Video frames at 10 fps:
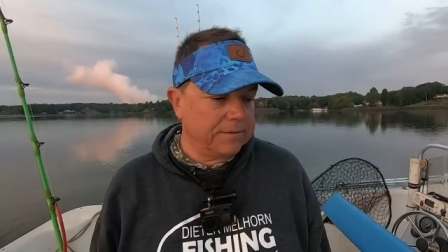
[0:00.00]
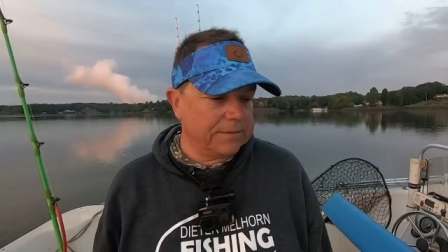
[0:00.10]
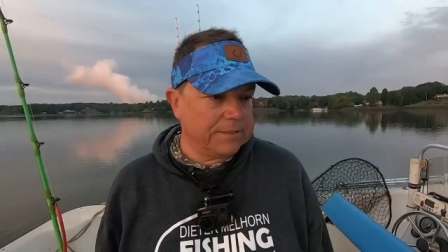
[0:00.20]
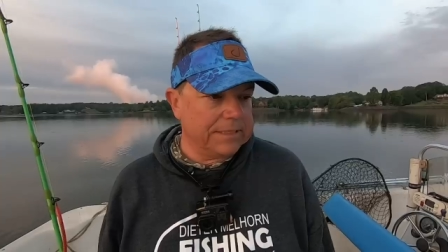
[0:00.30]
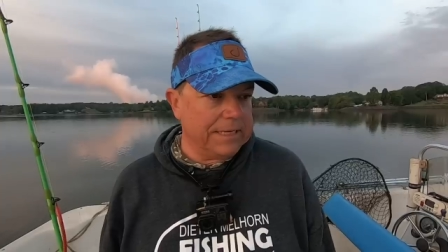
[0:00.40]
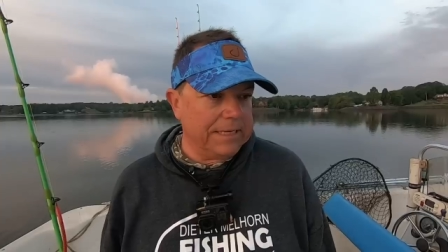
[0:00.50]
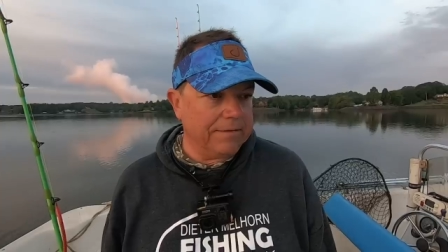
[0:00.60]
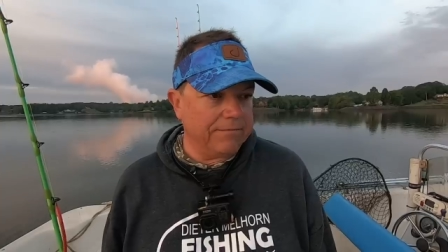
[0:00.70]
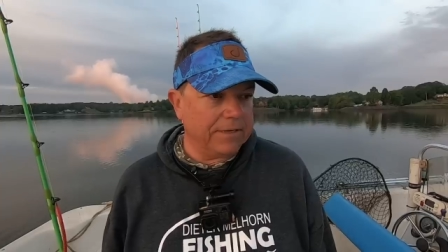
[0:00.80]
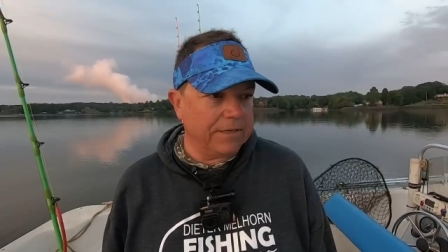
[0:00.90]
see
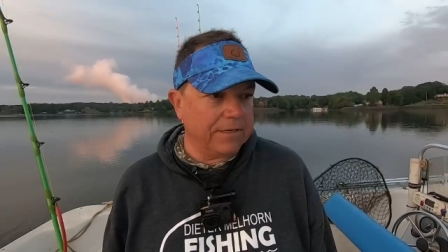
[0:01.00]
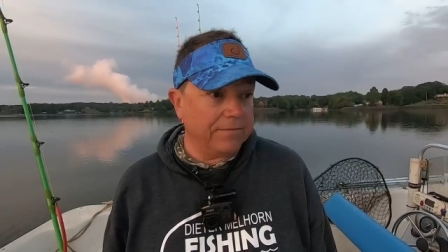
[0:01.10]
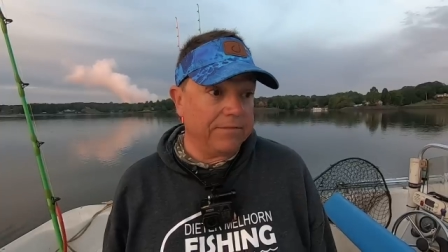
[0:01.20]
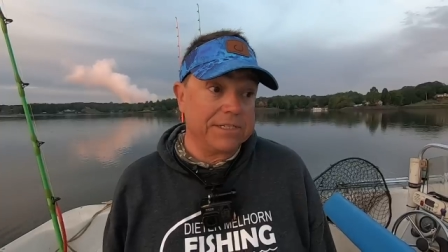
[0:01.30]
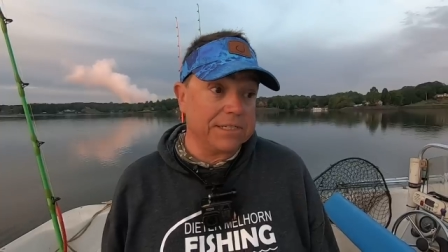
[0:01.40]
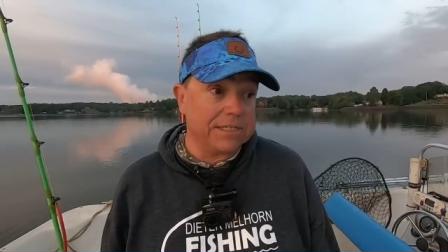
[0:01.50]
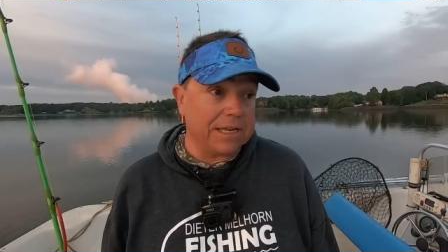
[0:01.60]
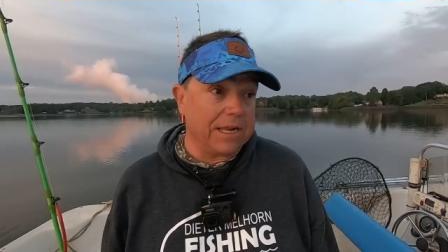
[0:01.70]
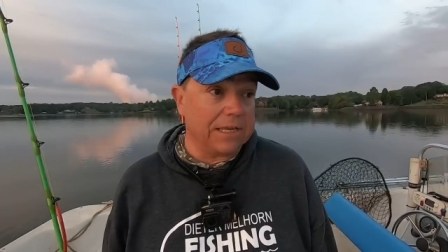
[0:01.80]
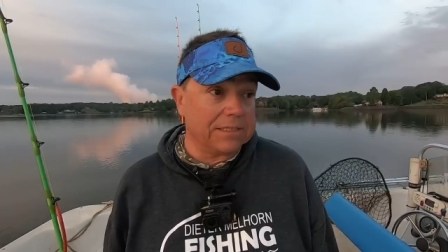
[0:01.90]
if the fish can
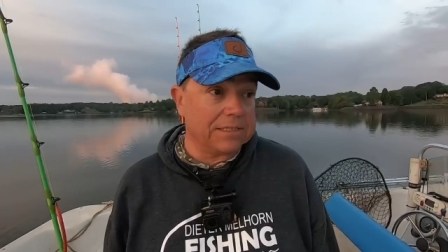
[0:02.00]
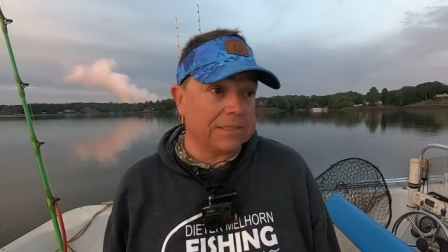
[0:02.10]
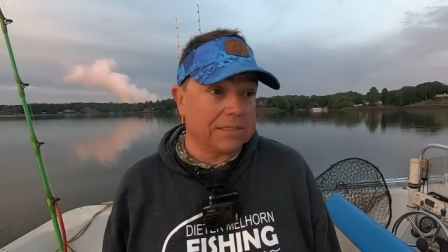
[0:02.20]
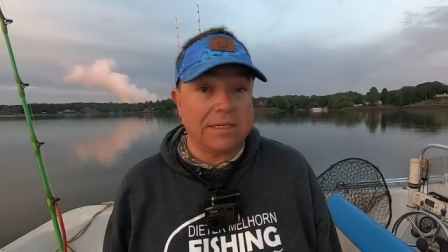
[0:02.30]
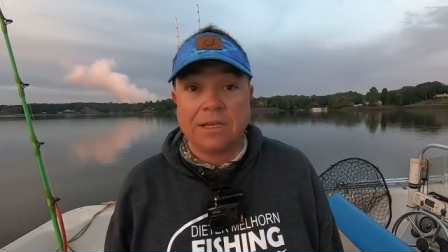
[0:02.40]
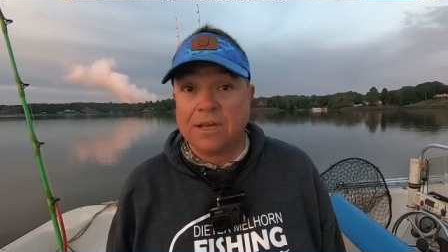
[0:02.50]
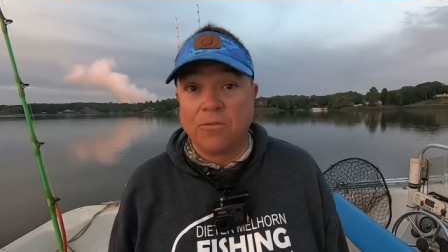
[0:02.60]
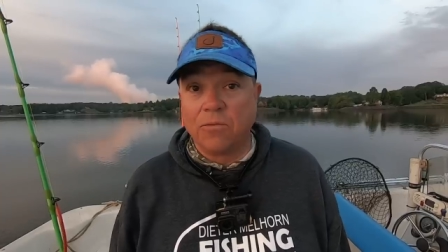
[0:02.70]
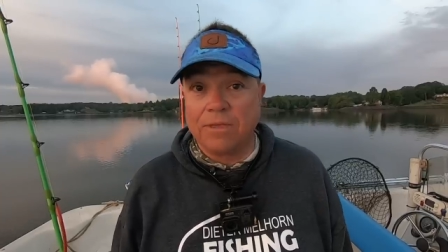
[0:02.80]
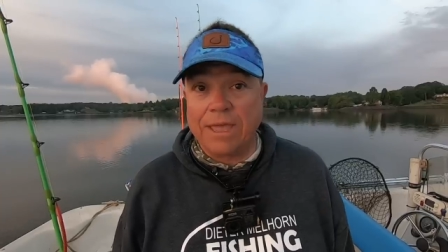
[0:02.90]
tell us
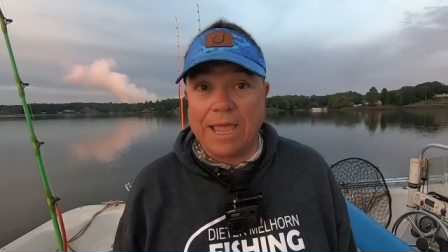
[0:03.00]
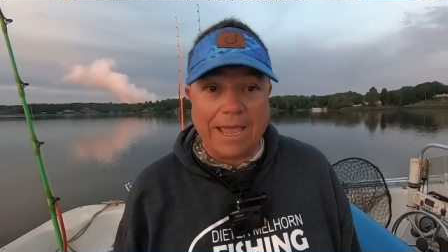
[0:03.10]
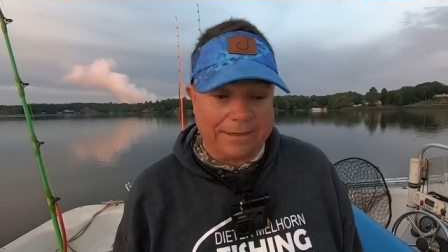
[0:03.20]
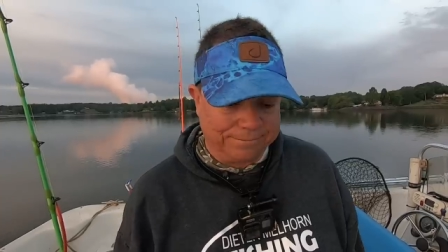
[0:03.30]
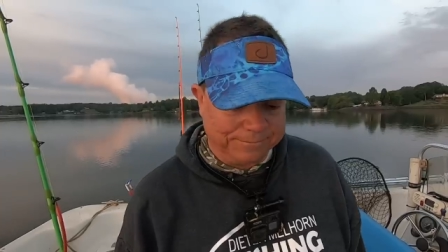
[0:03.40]
where they at.